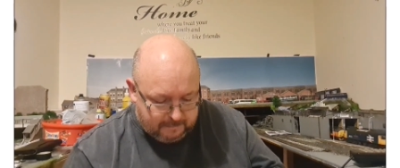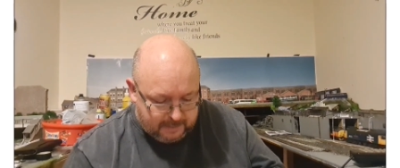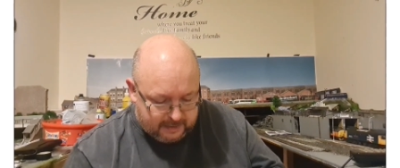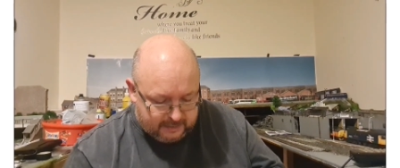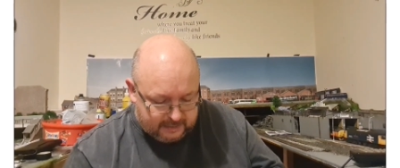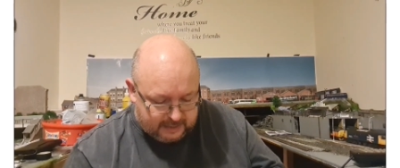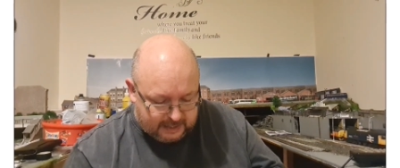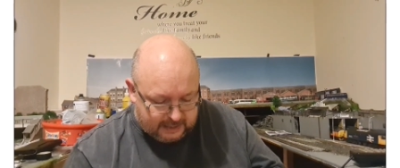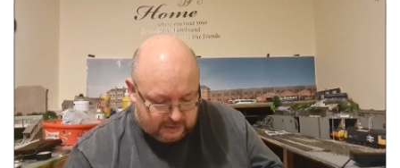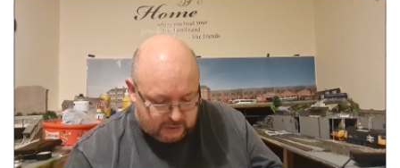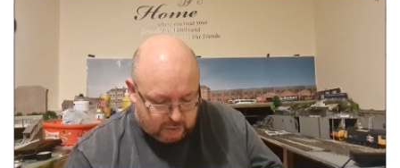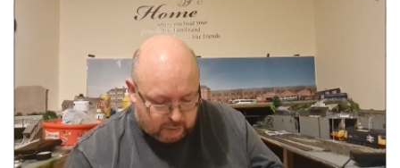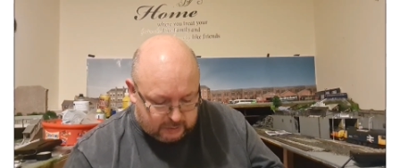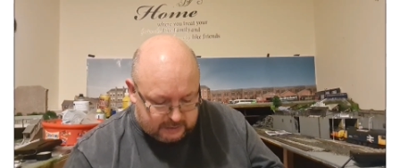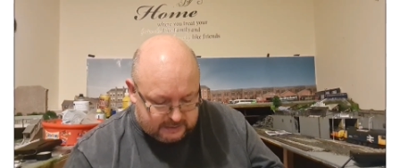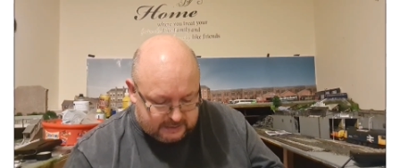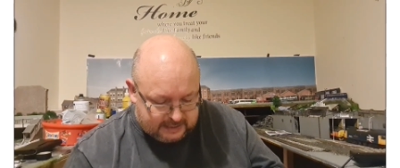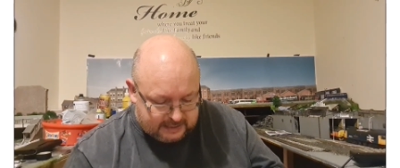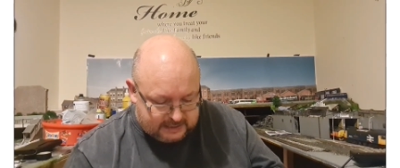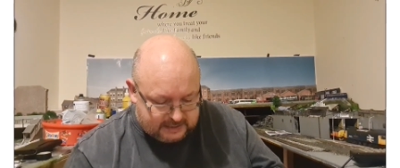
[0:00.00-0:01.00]
meant that it
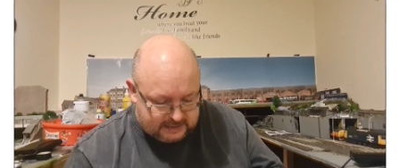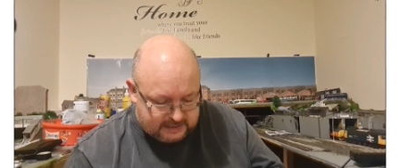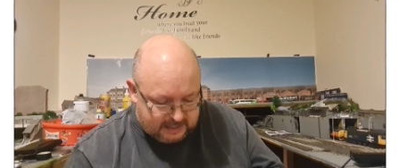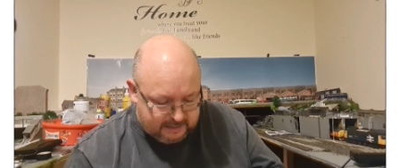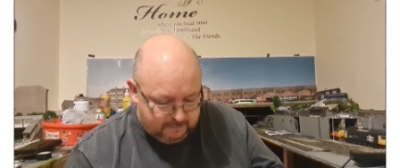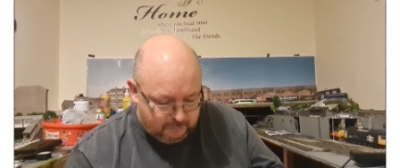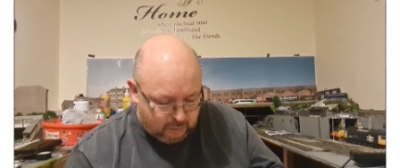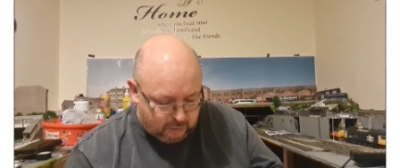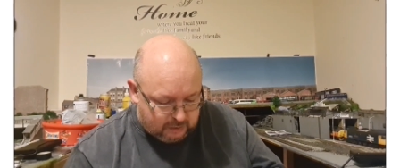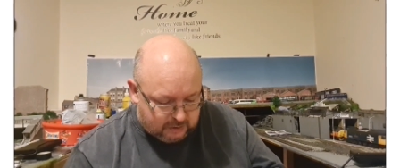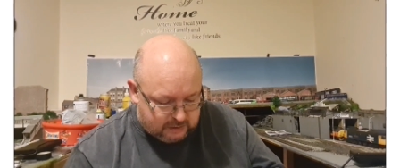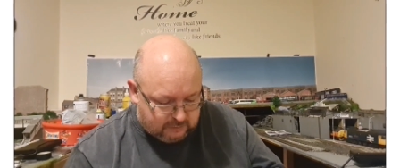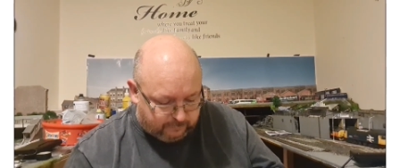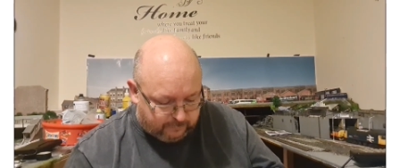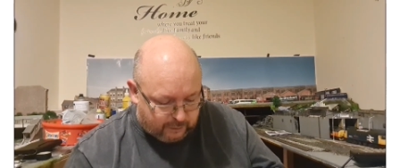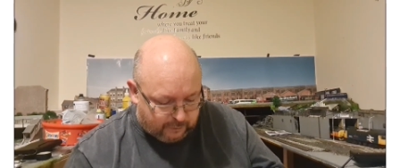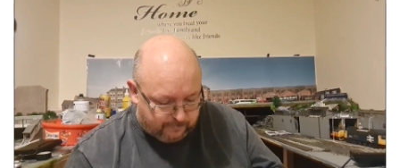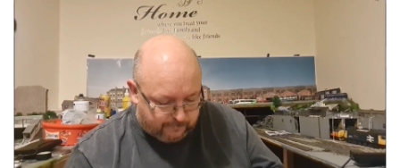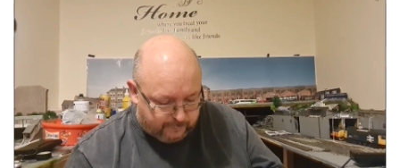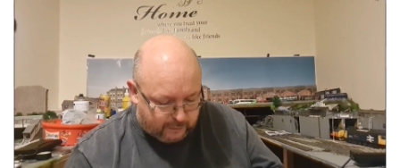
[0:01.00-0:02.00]
took 16 months
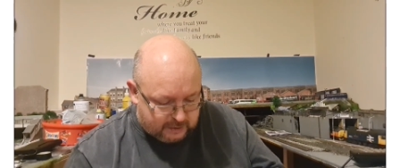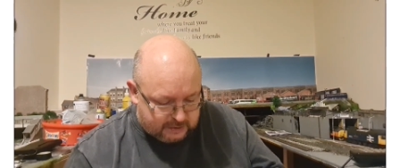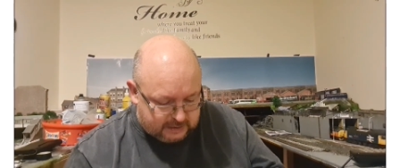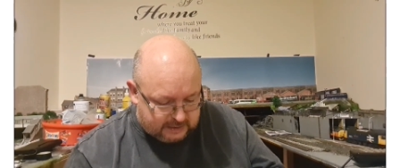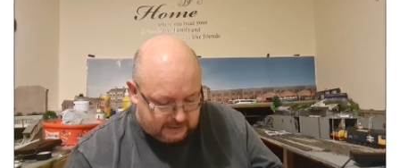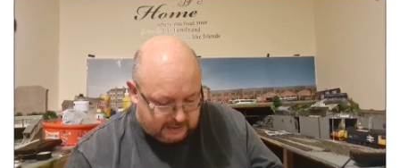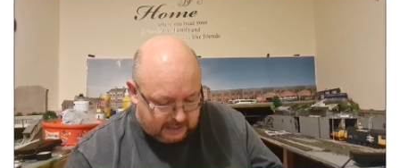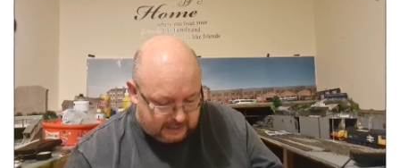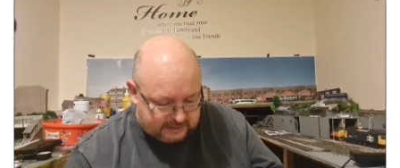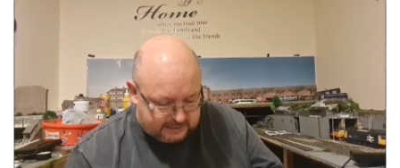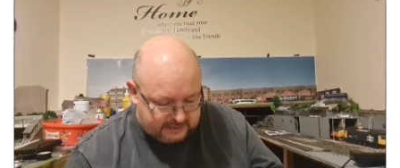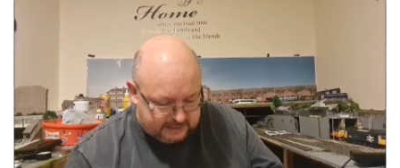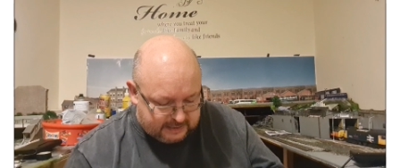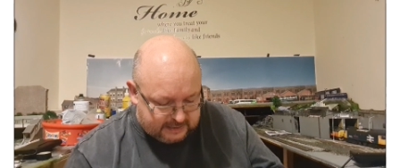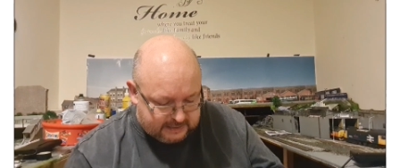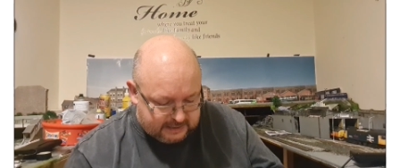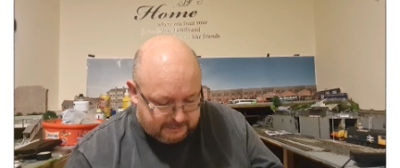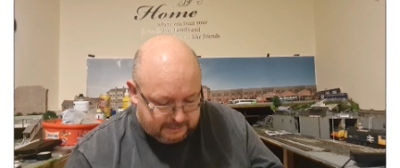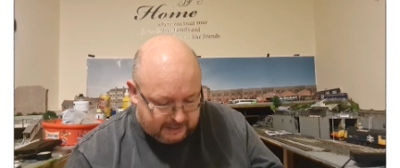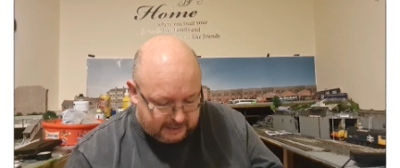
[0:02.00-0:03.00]
for the first Class
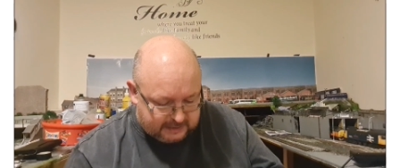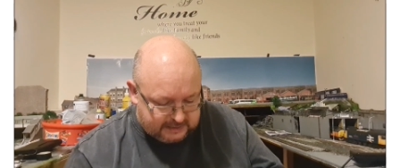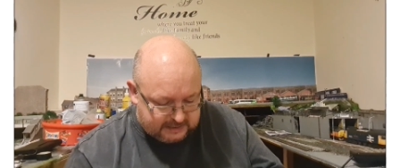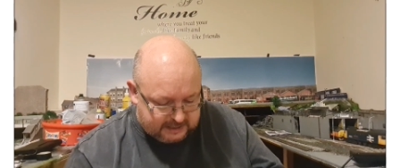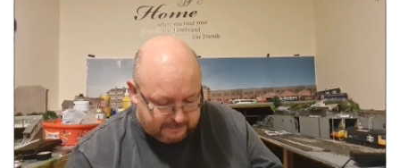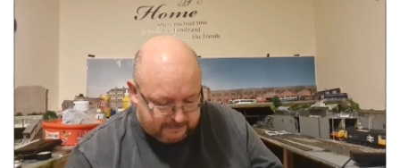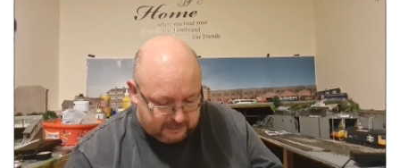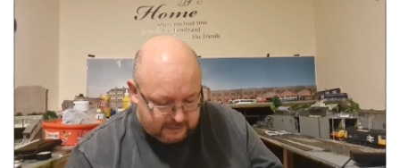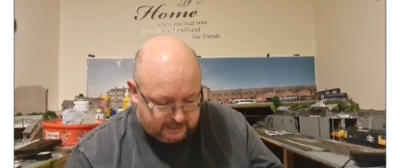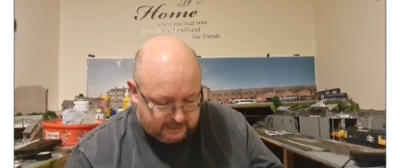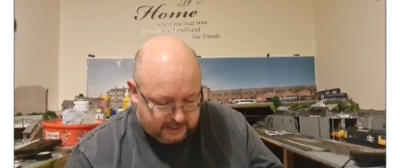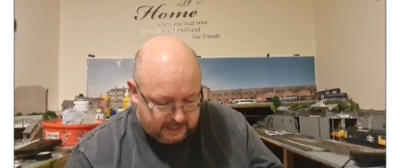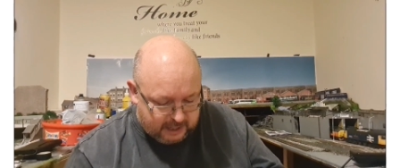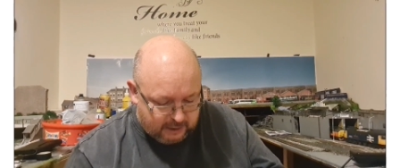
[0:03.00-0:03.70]
60 to be accepted,